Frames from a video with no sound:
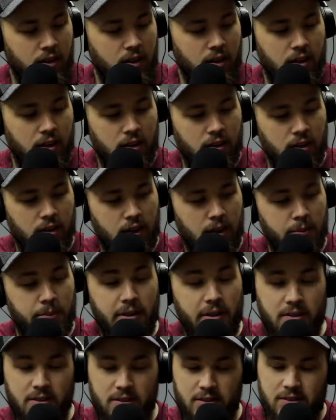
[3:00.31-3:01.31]
I
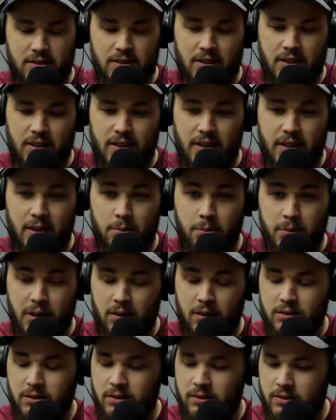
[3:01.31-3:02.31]
meant to say he had a
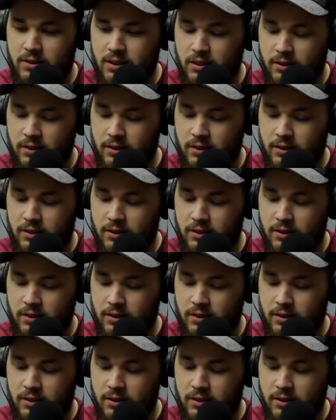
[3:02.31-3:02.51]
belt of